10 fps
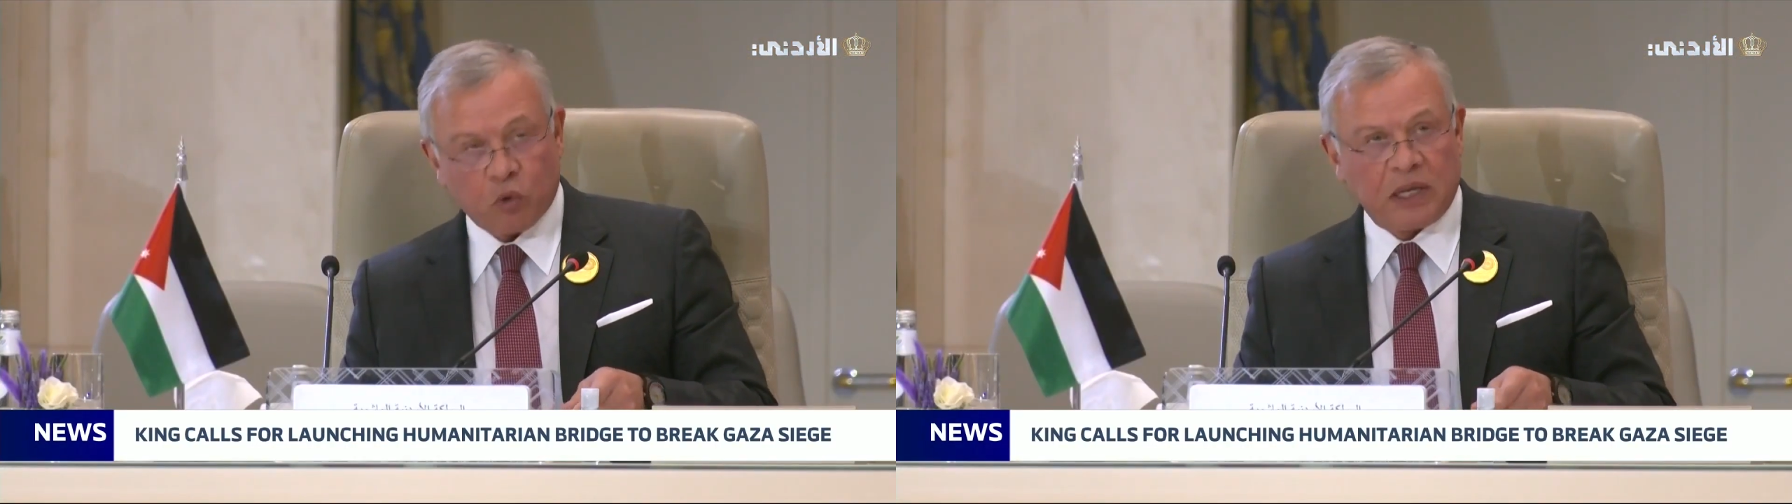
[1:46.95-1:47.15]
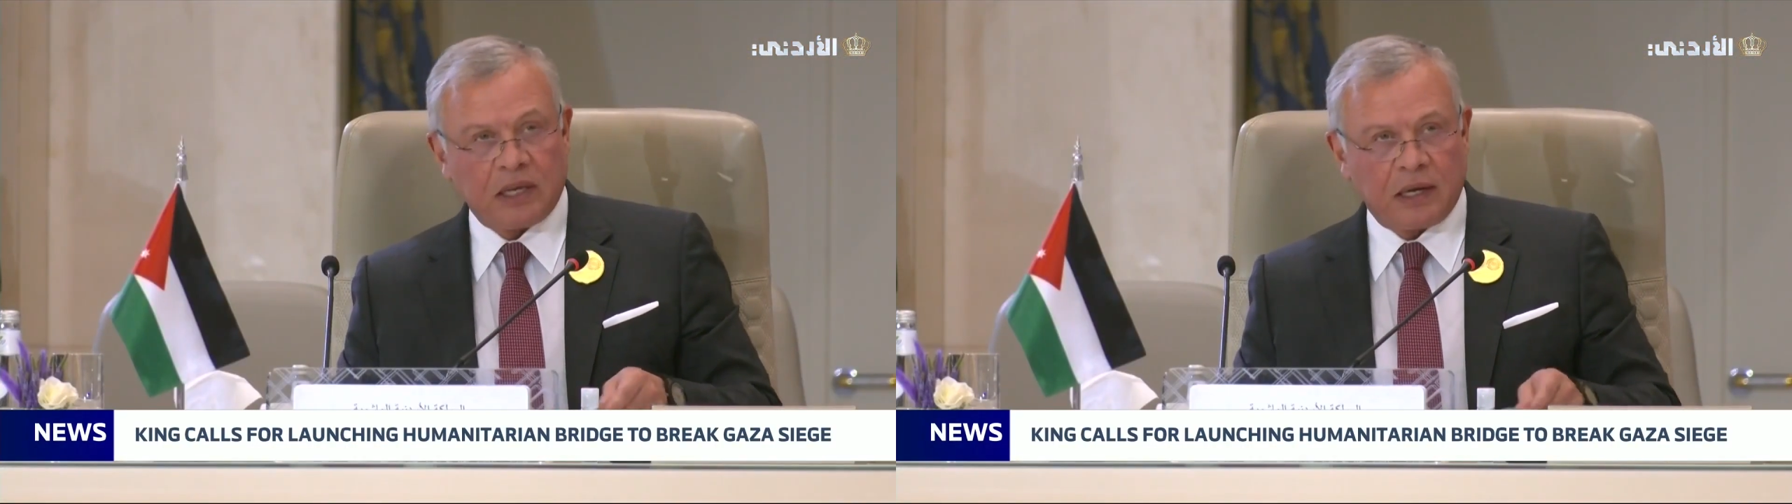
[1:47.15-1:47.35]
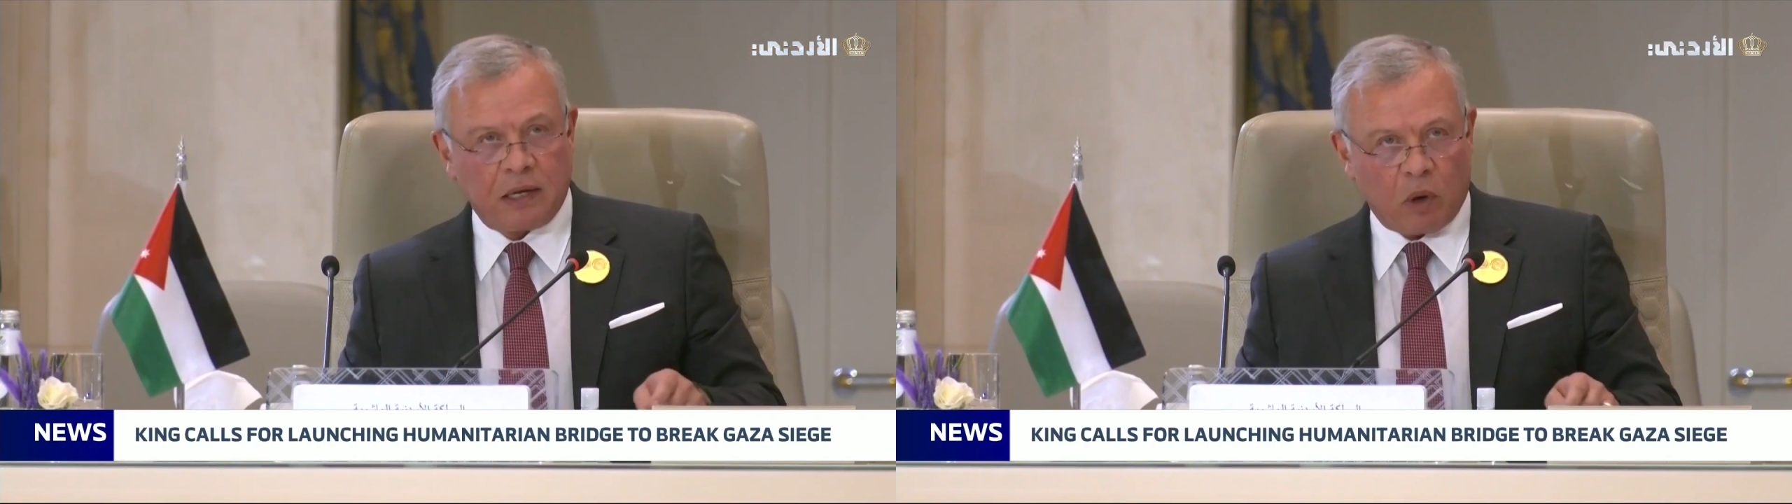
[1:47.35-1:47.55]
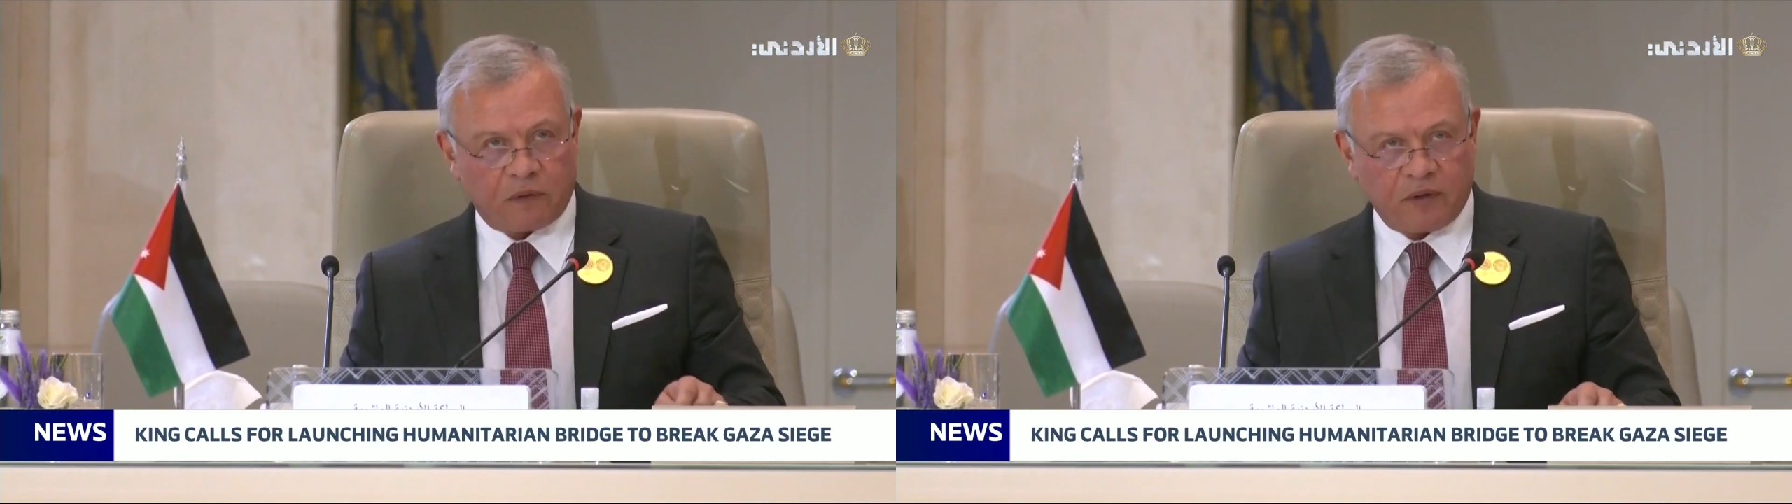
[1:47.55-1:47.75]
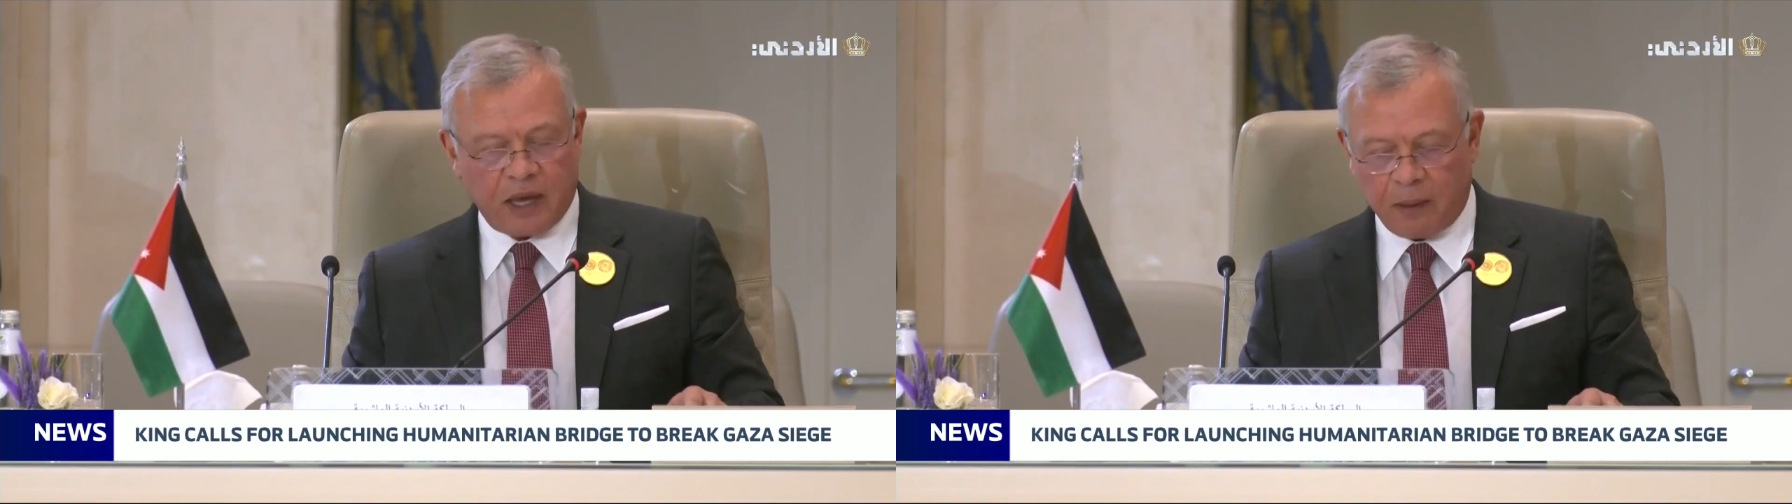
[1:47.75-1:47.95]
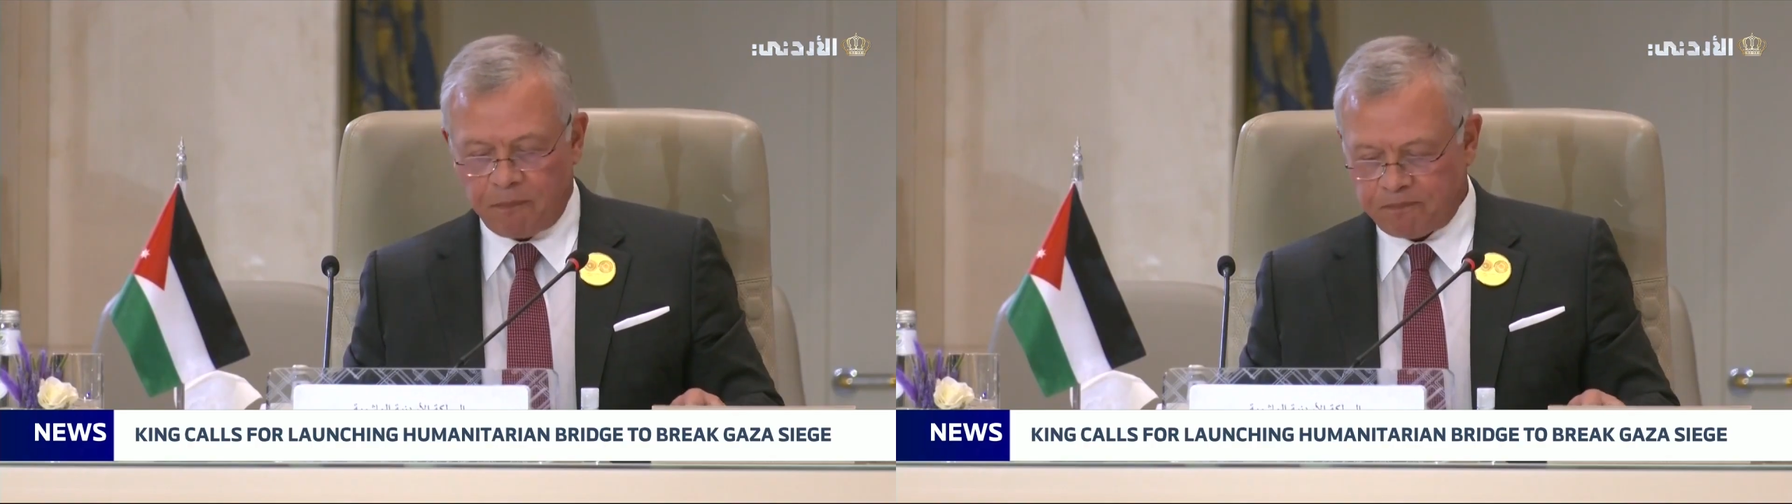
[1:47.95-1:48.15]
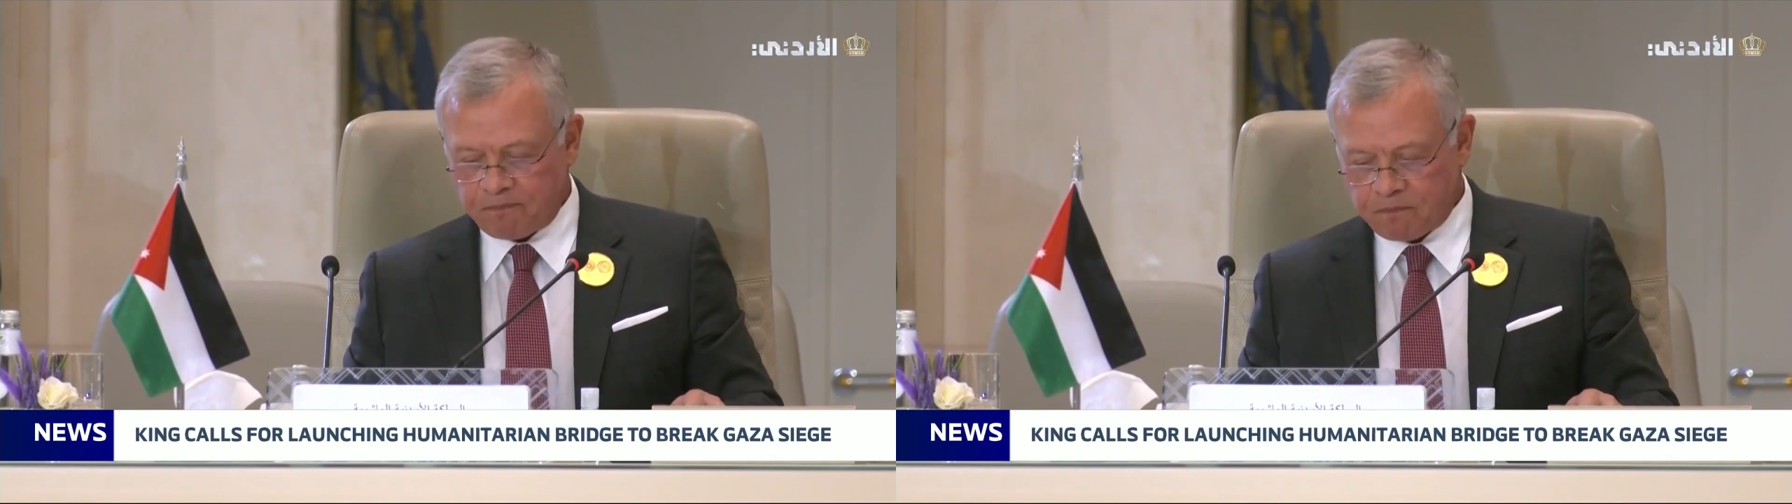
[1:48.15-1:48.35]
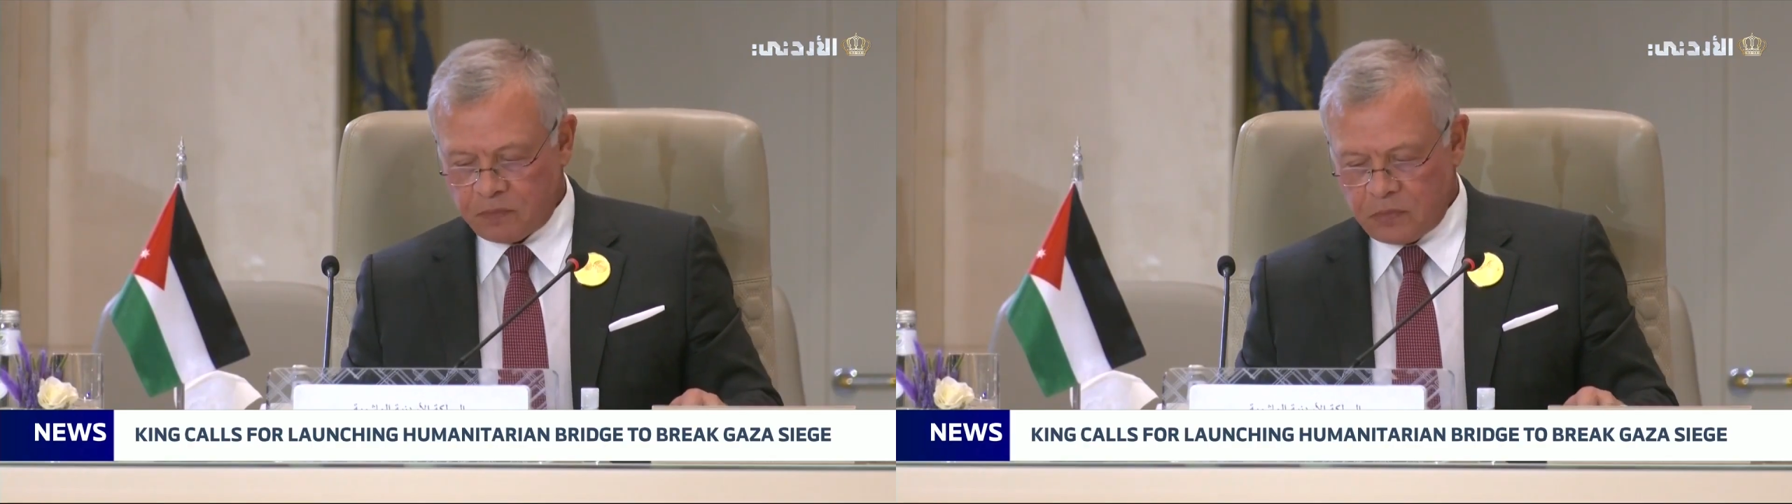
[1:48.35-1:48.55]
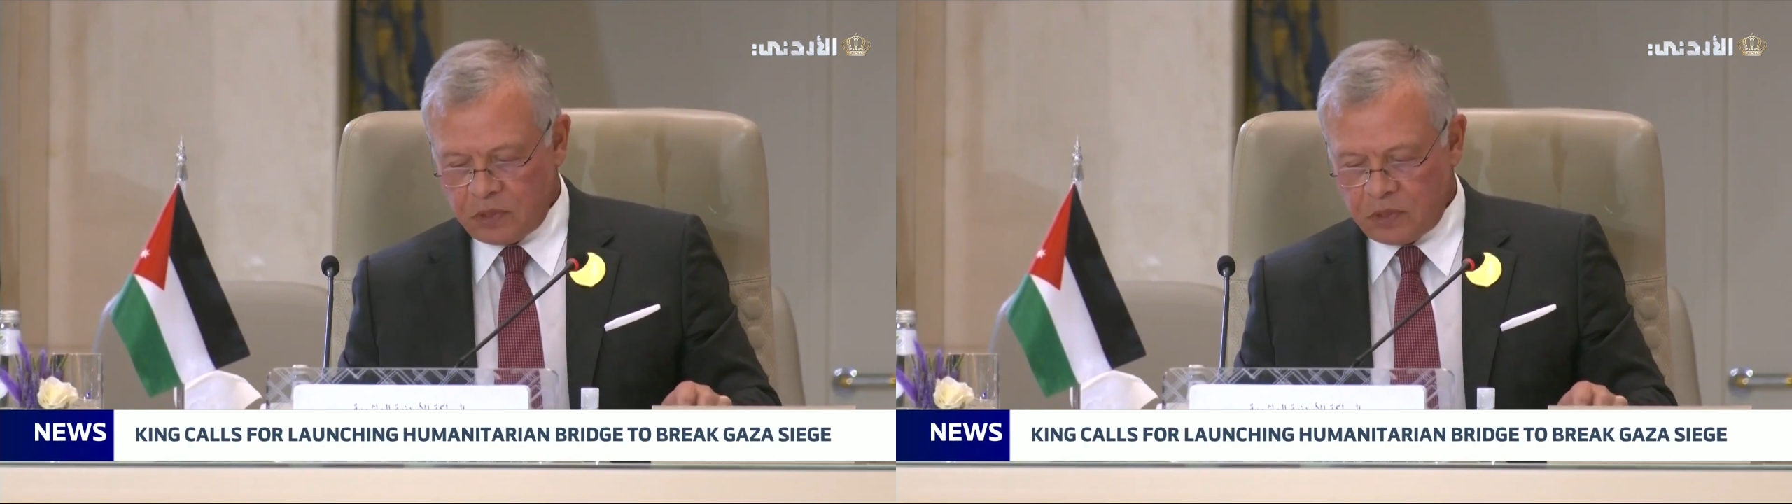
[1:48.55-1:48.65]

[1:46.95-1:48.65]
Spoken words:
stop Israel's war on Gaza